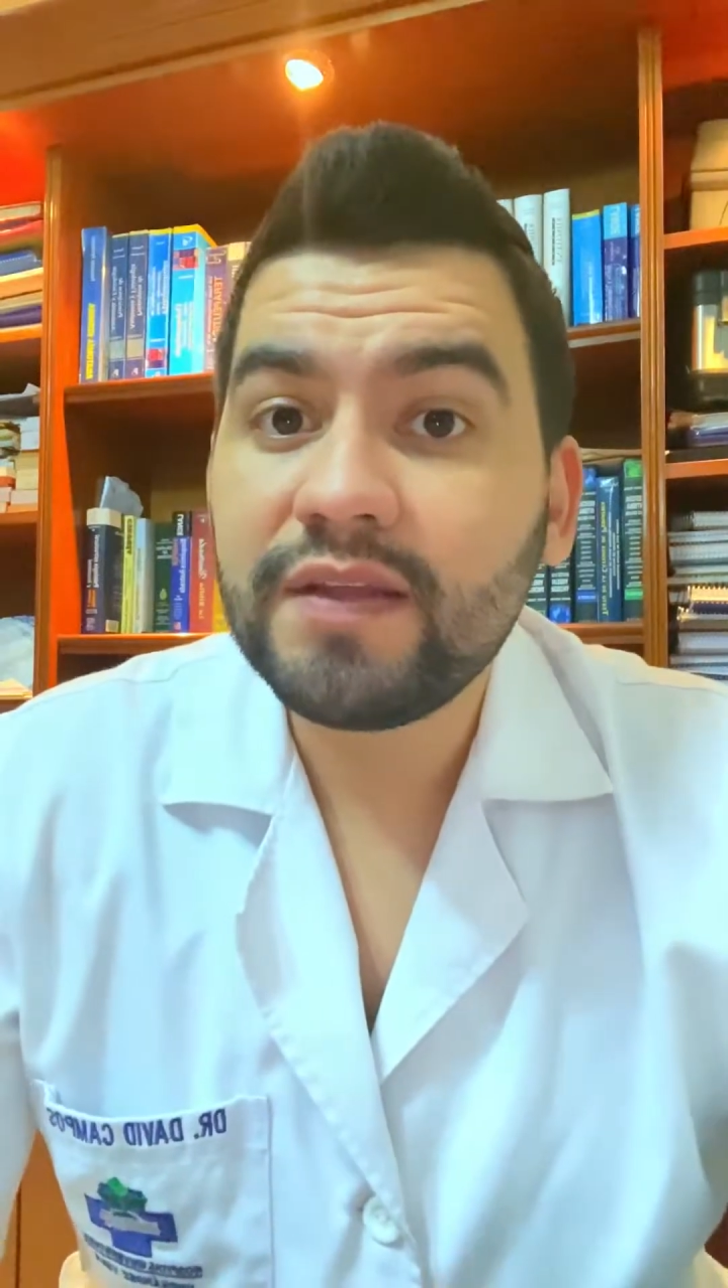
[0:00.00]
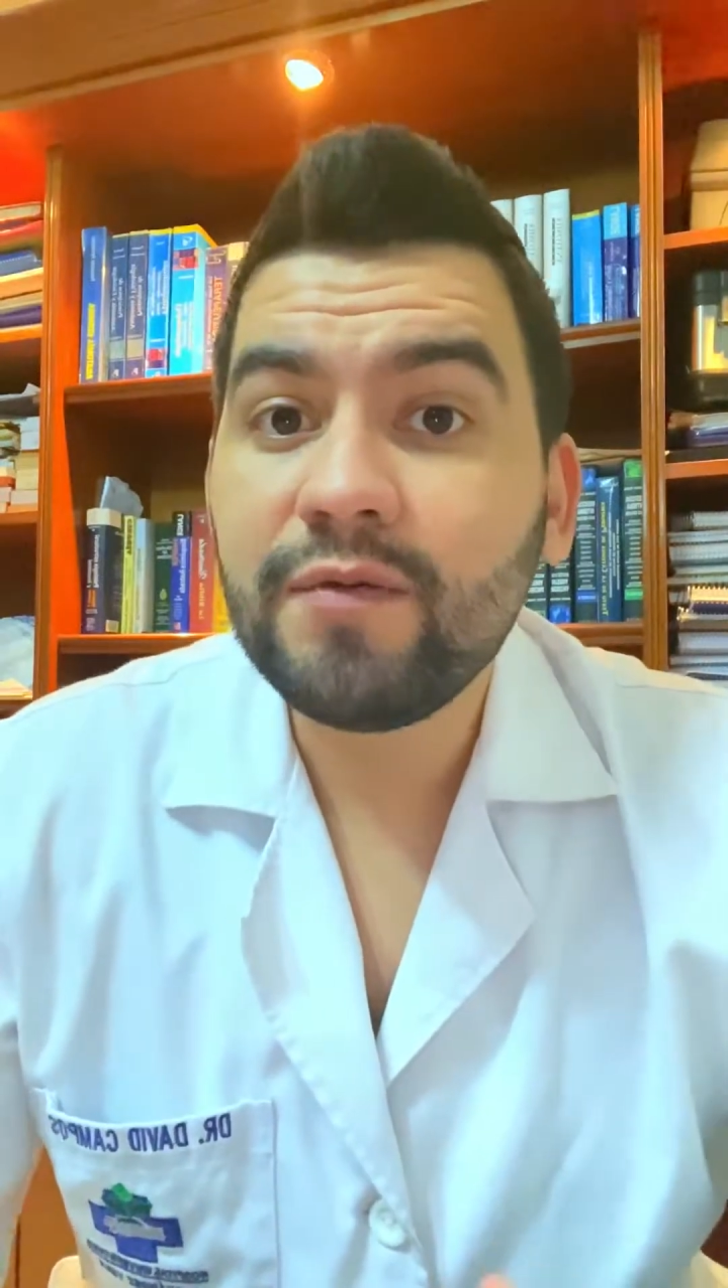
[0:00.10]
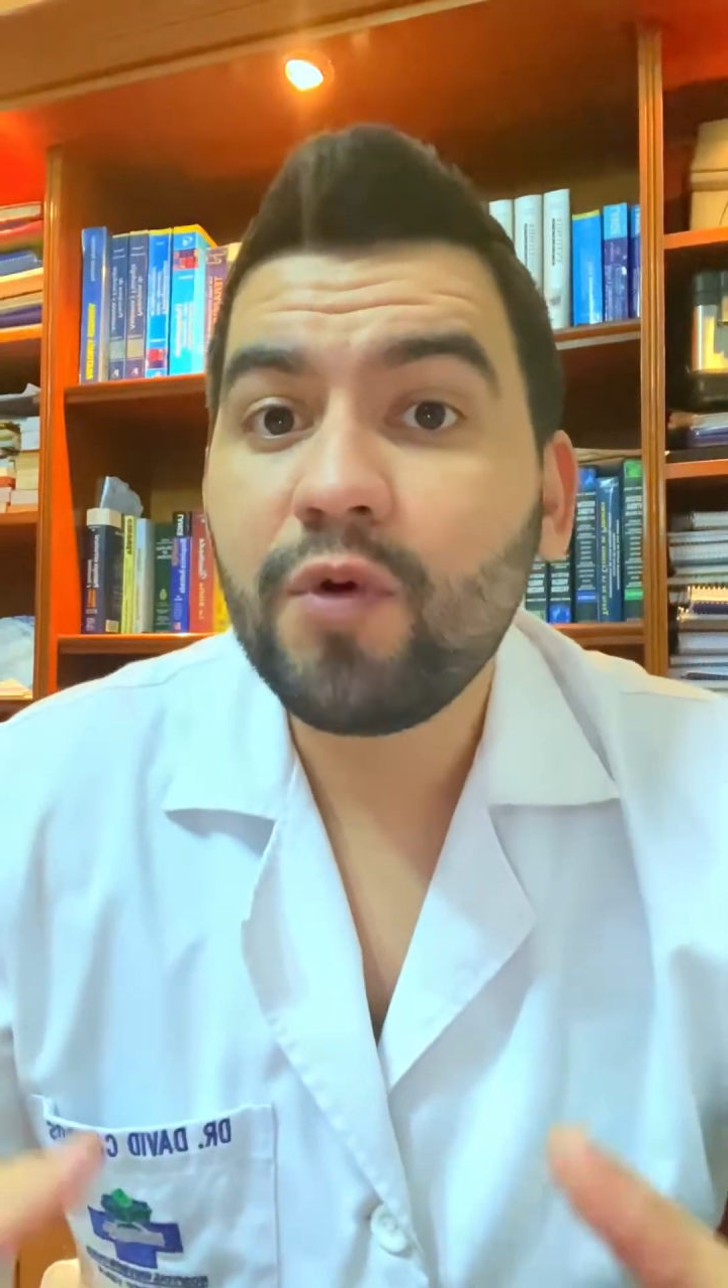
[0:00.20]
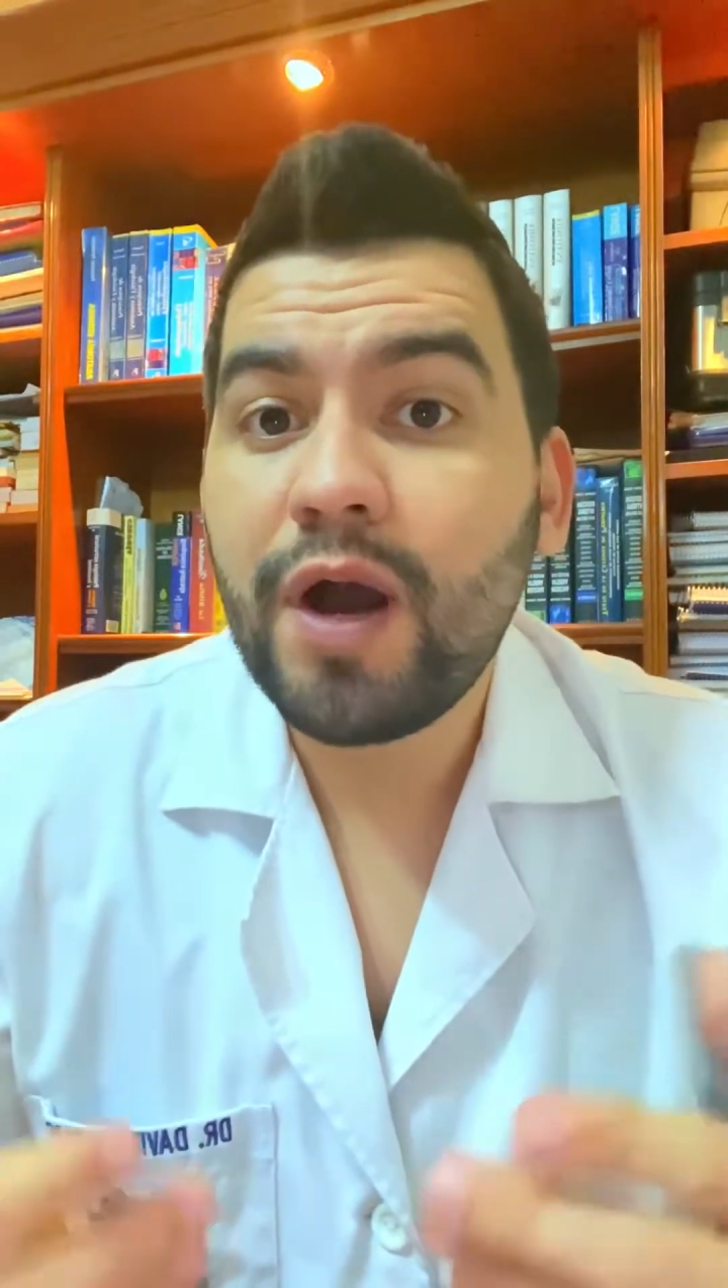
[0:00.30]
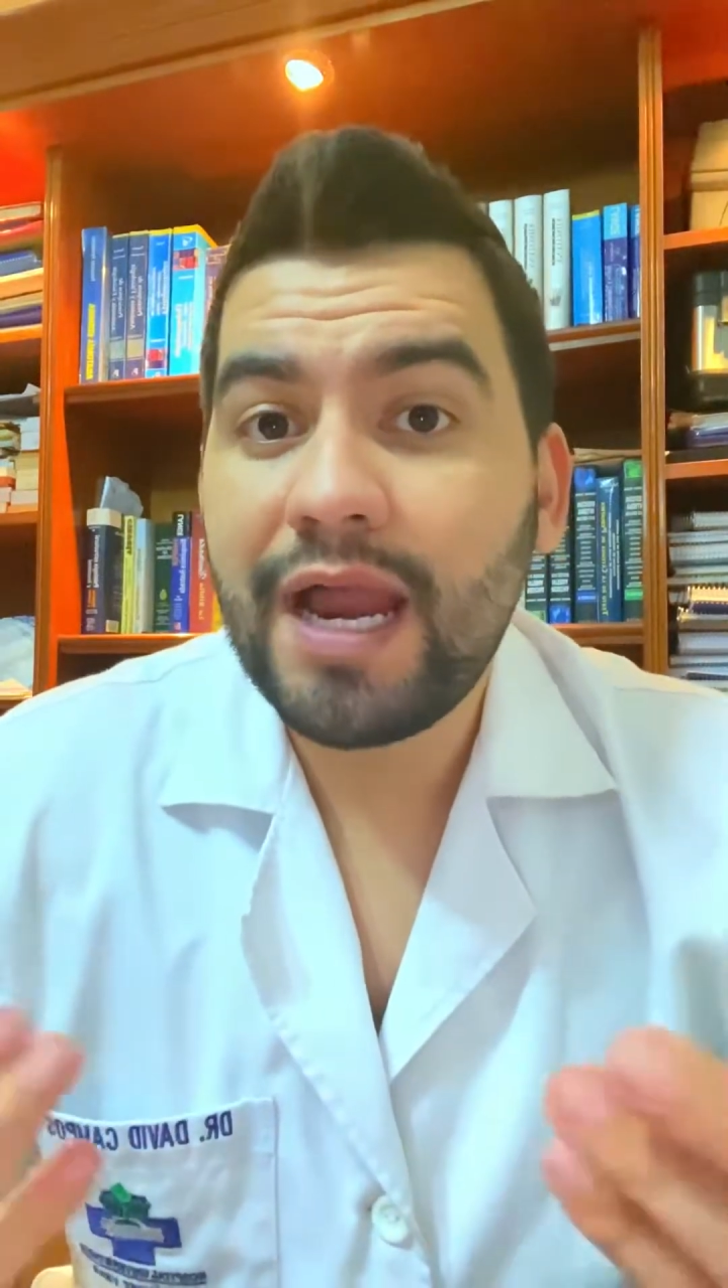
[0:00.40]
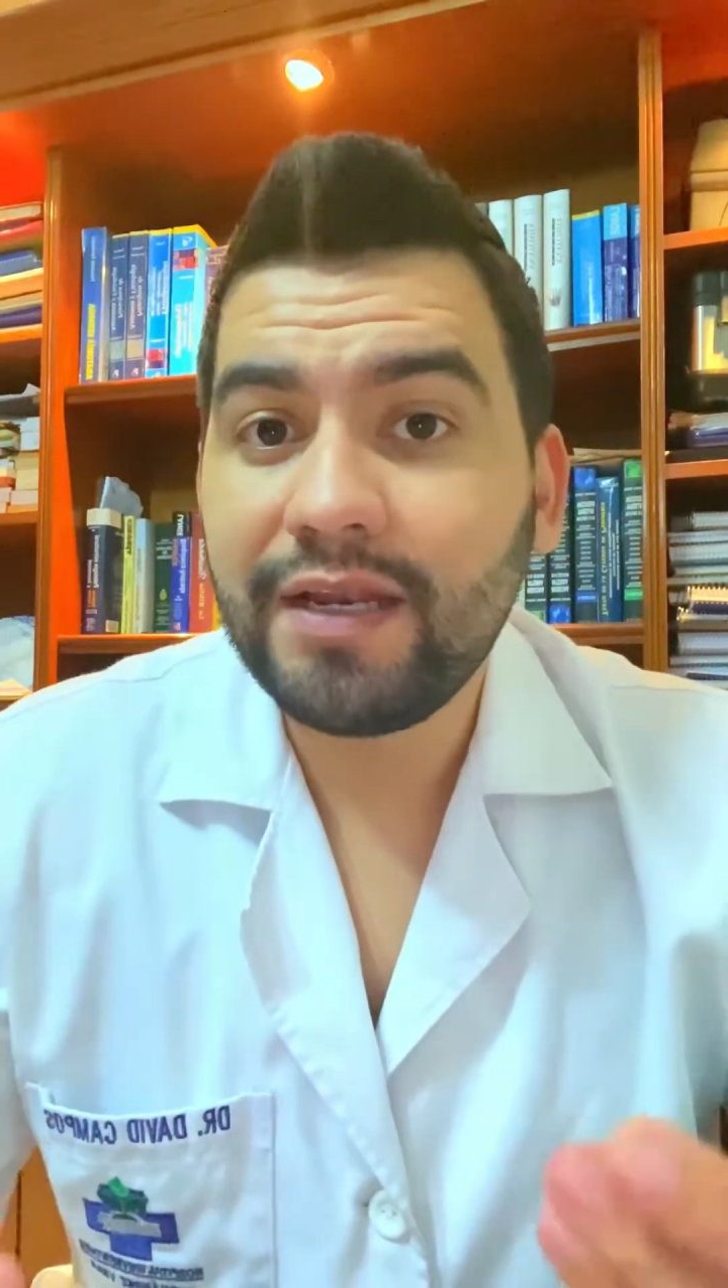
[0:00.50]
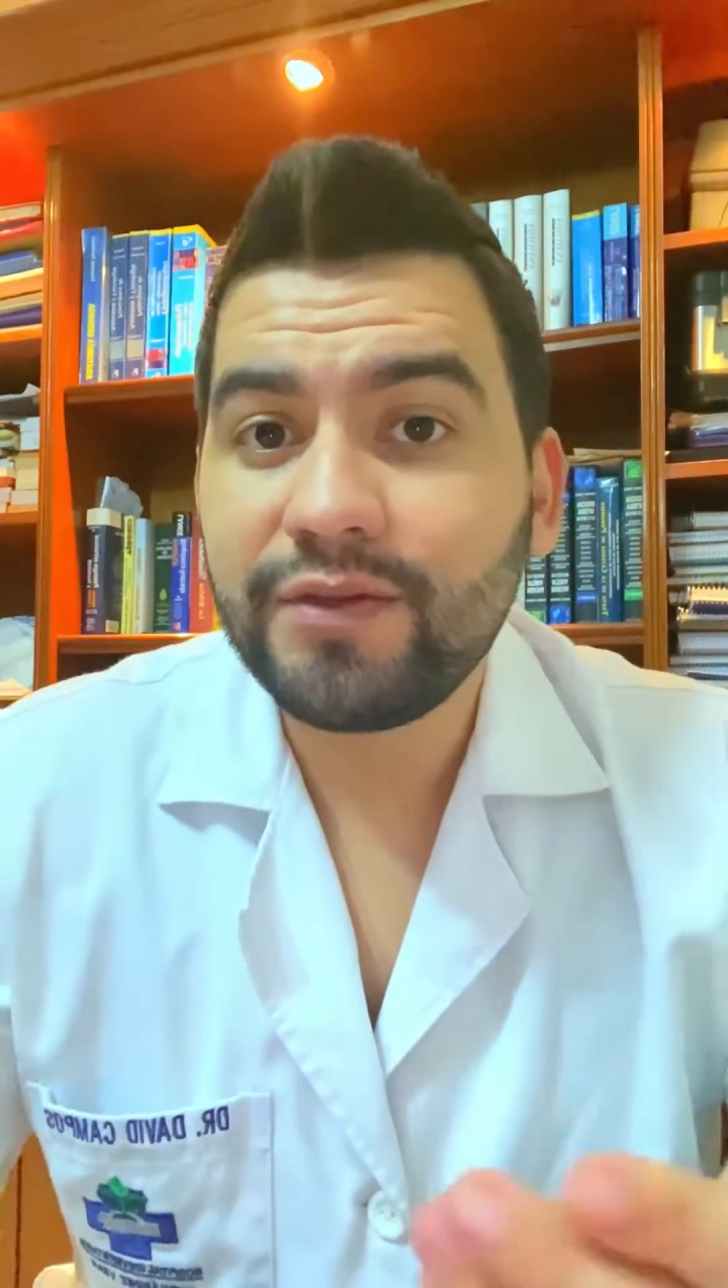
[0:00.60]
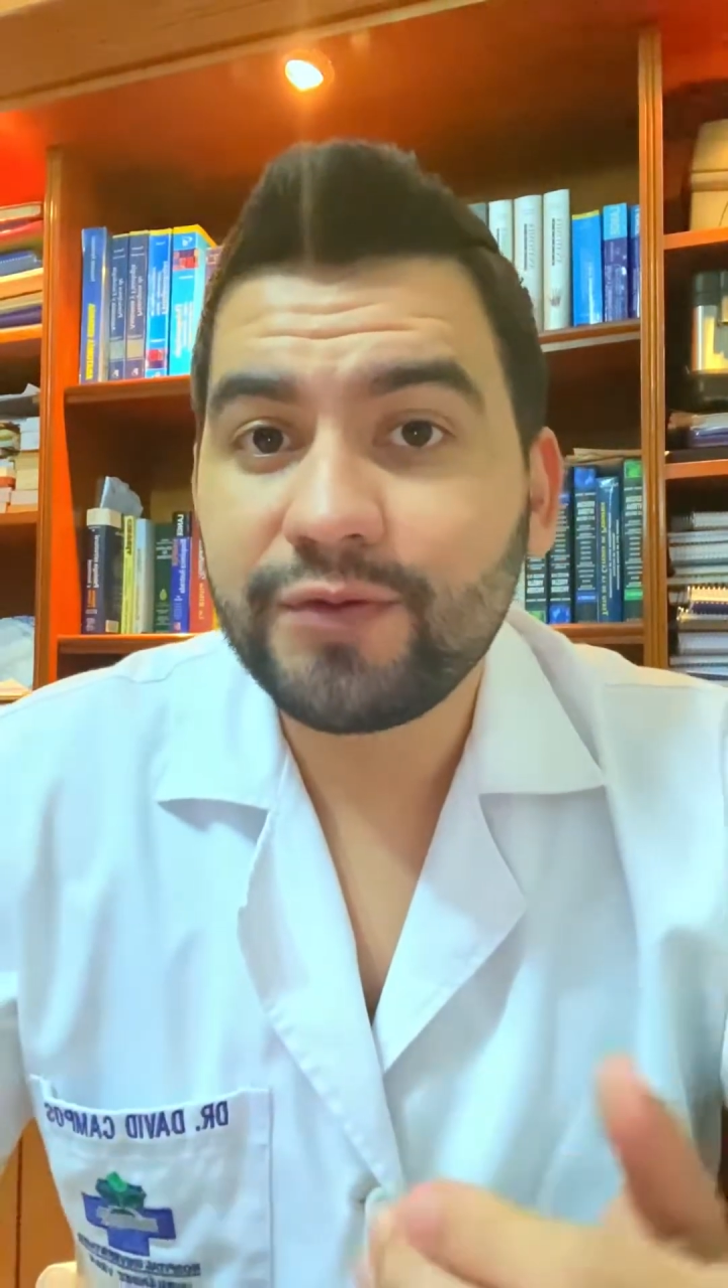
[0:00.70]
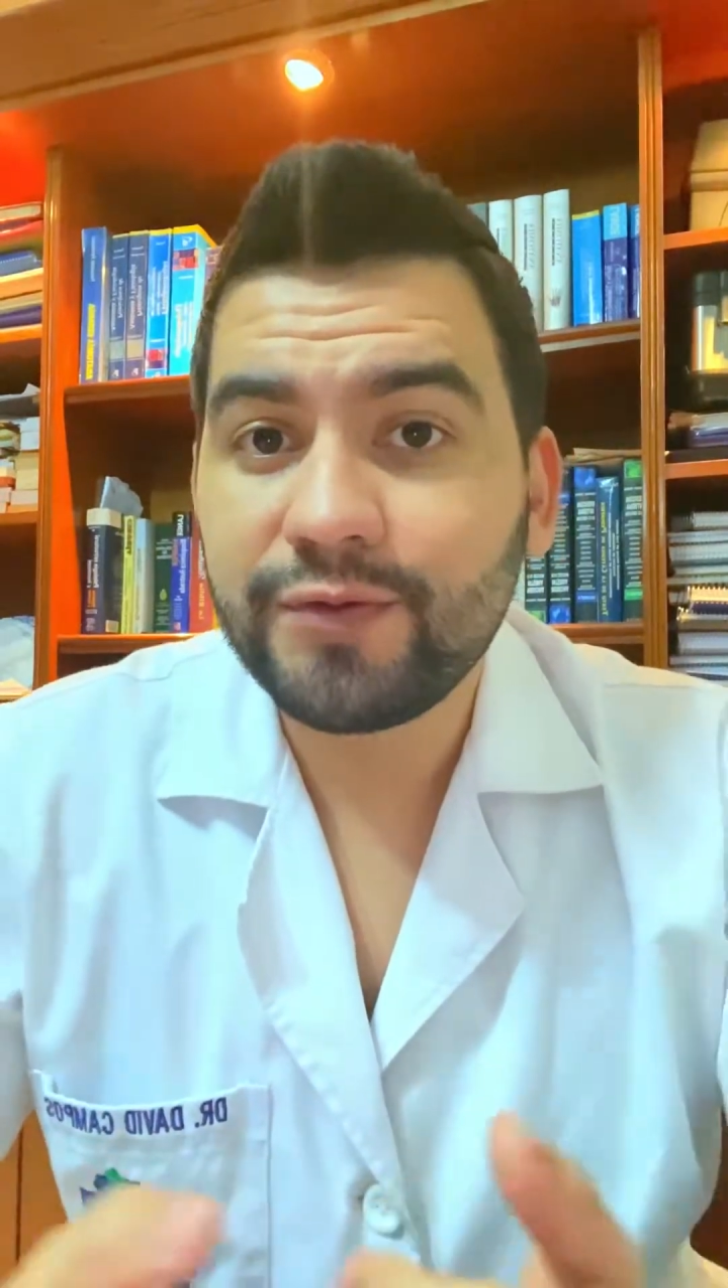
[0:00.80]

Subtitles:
tract.